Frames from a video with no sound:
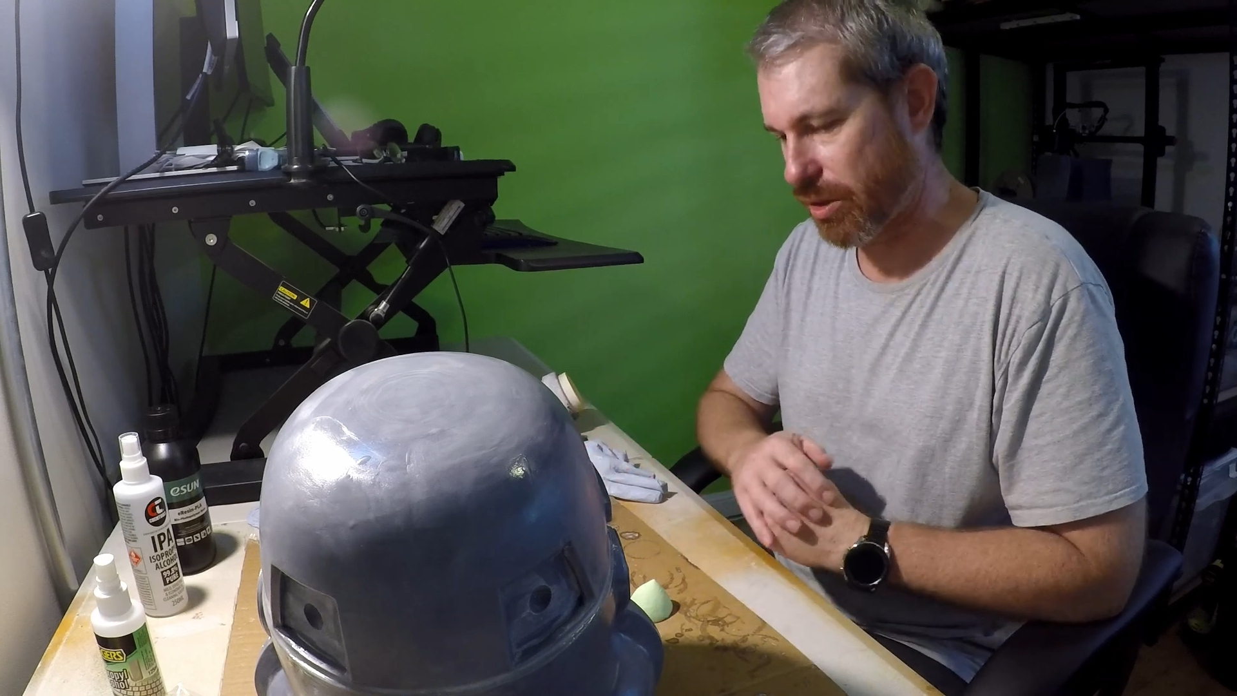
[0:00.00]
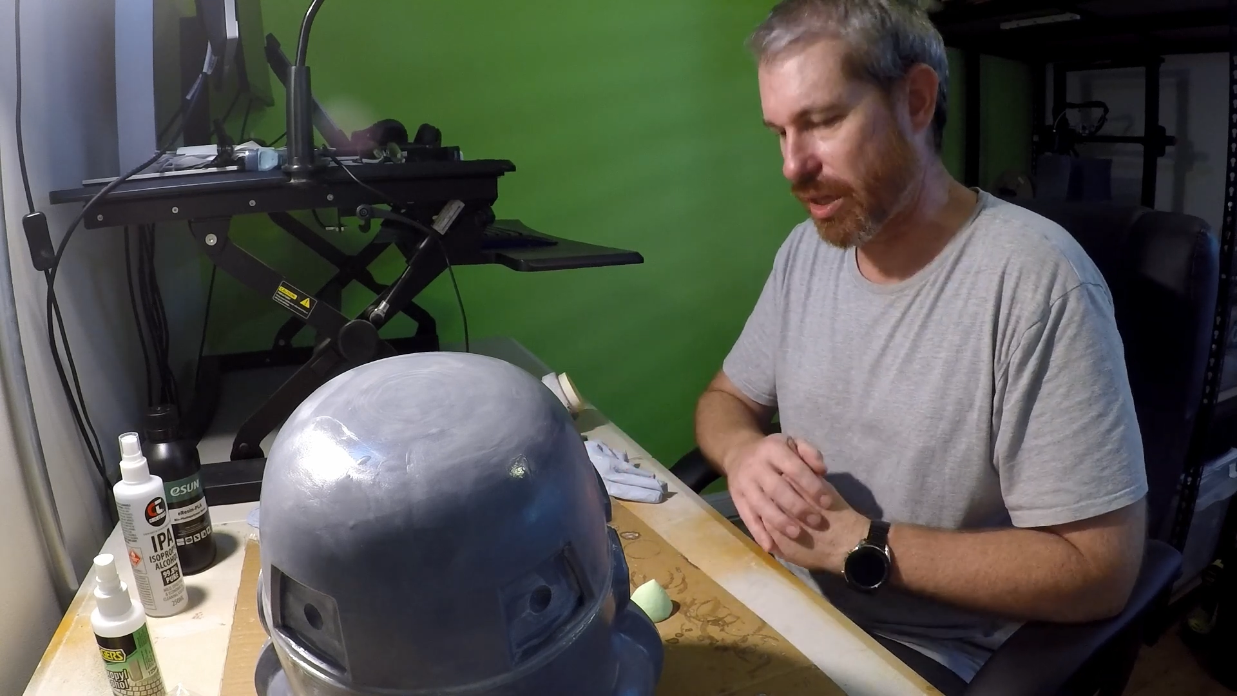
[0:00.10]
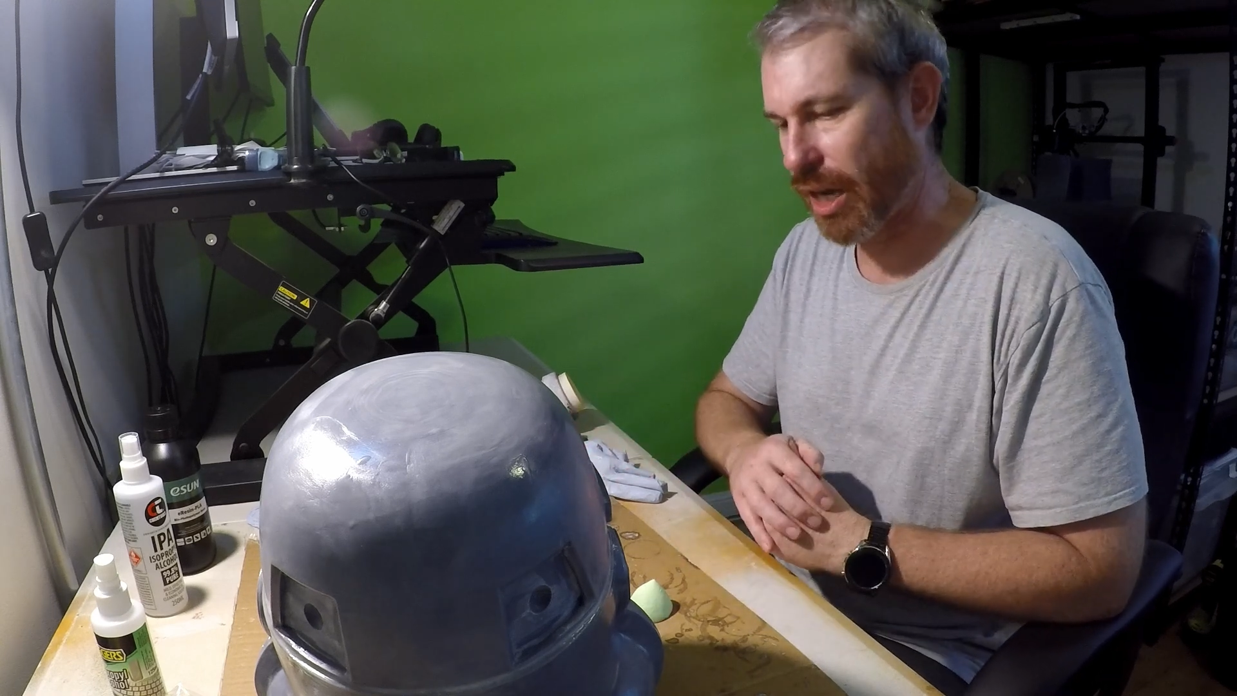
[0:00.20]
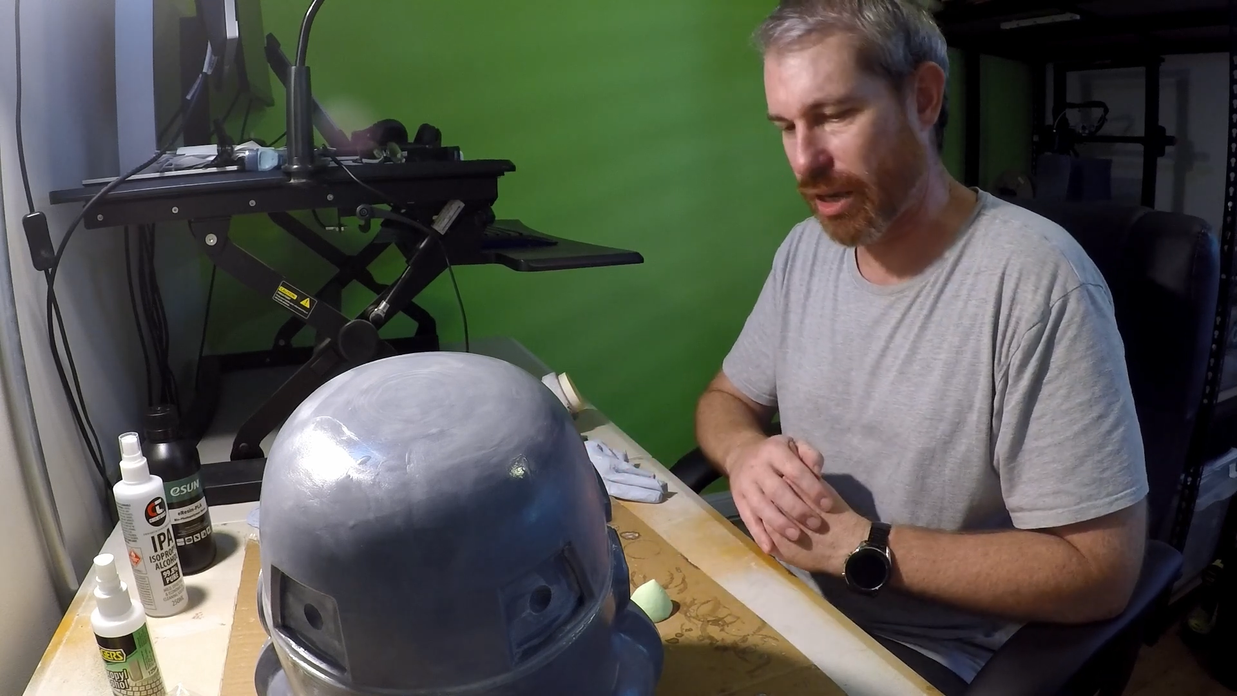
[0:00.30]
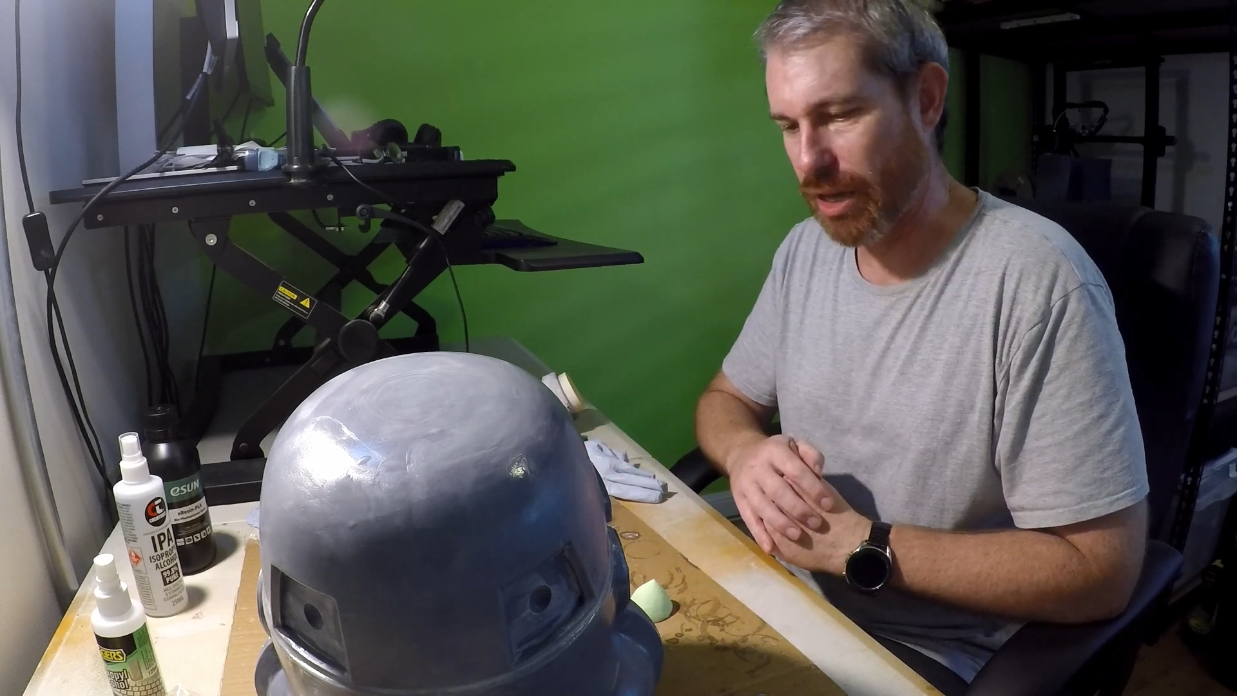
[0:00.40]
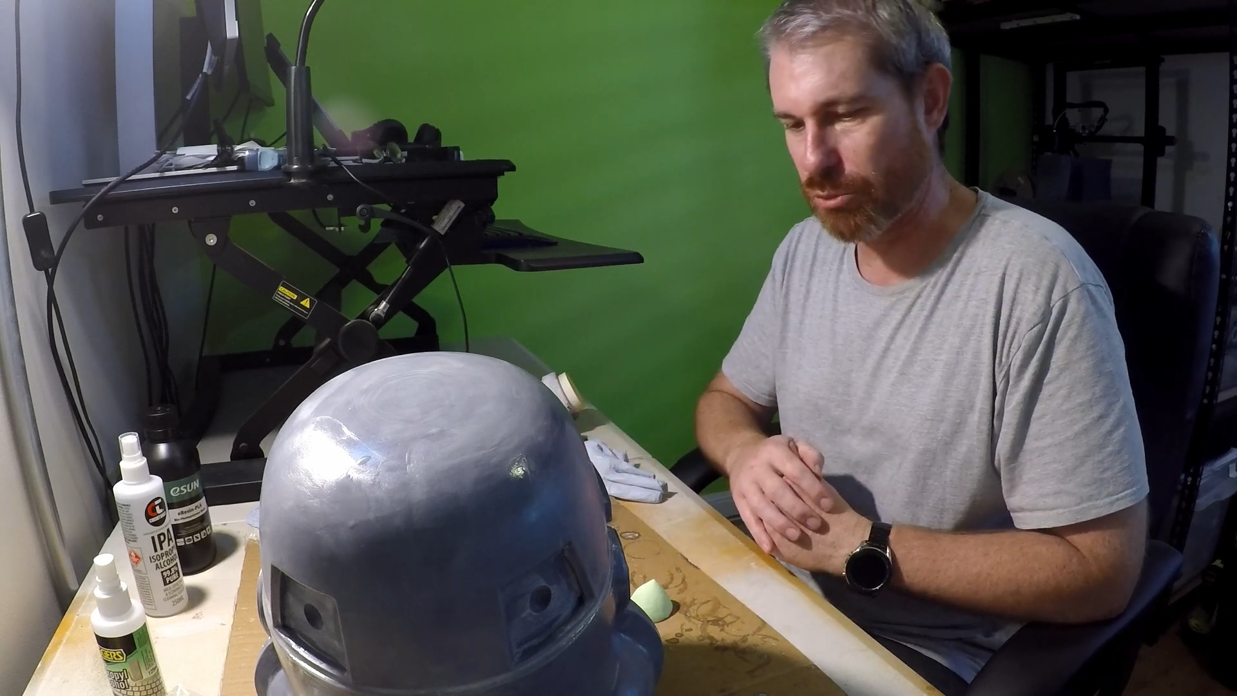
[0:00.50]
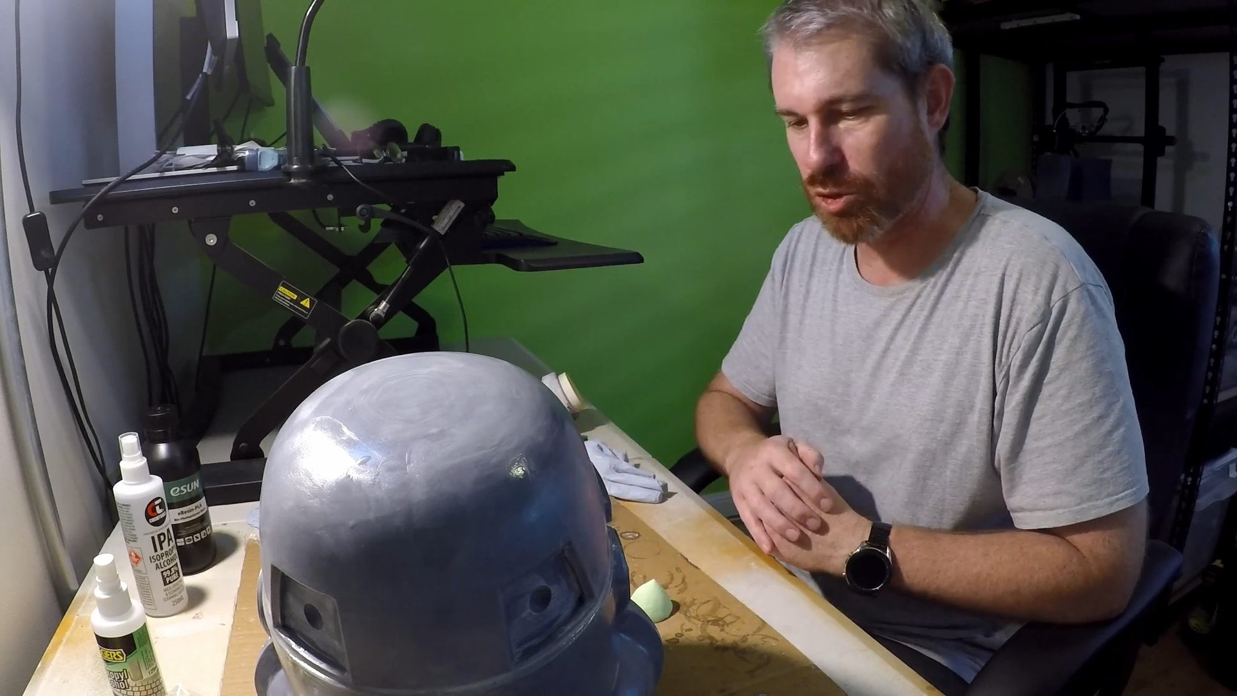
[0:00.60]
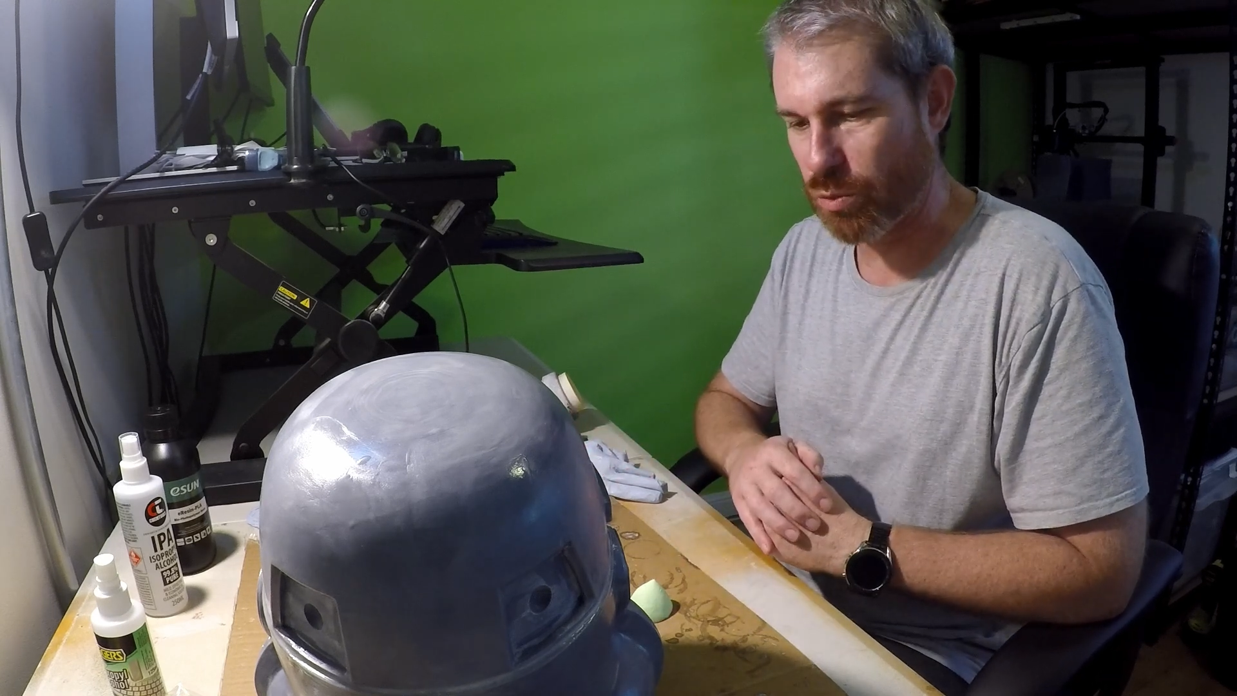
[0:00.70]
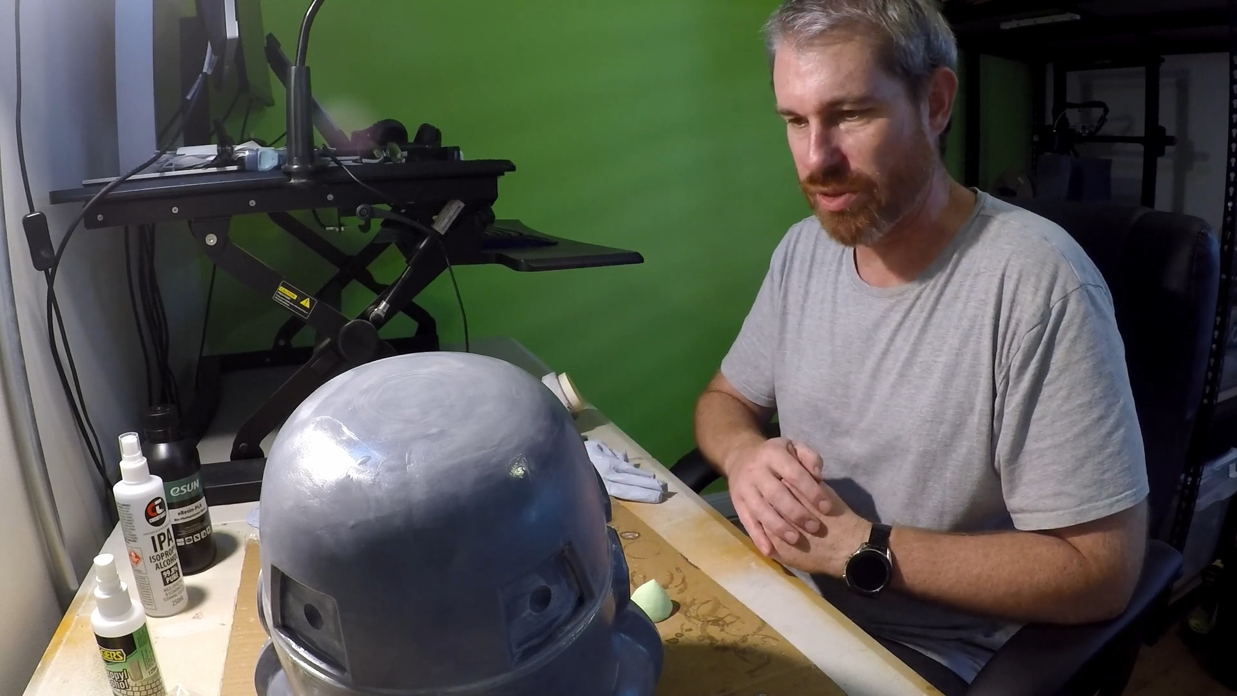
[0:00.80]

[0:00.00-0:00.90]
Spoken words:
going to come good